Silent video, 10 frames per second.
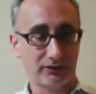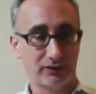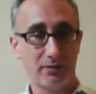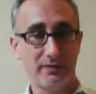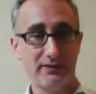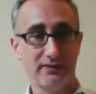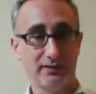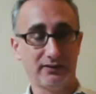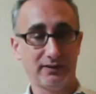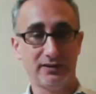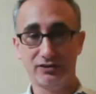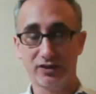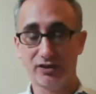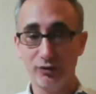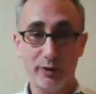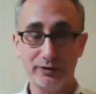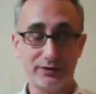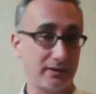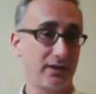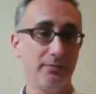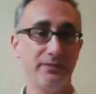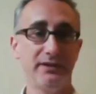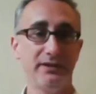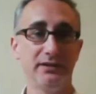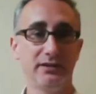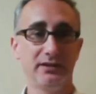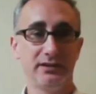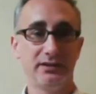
because the company is going to say that you're not loyal to the company,